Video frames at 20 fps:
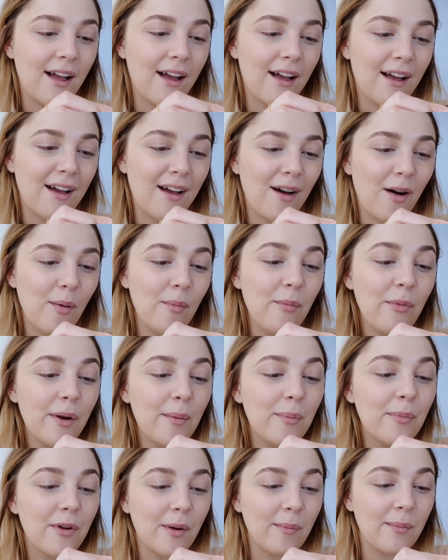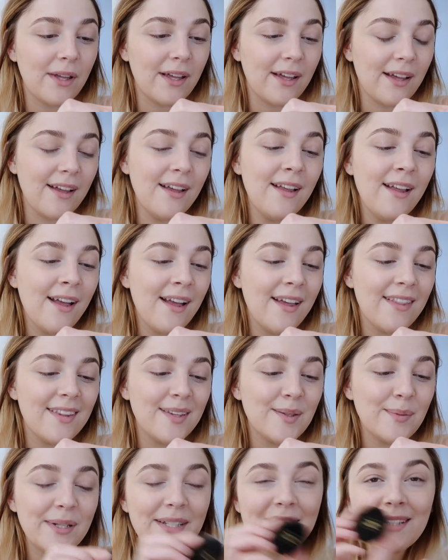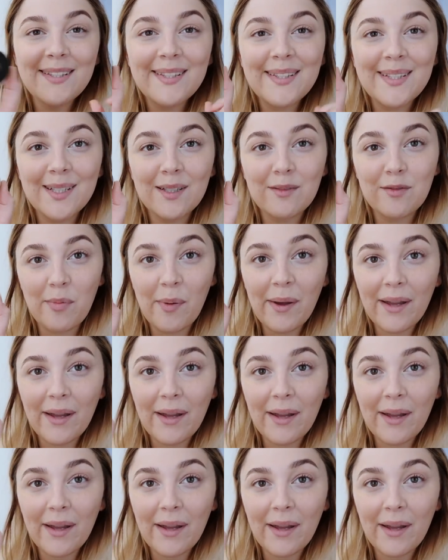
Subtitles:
Ombre Premier. This one is in silver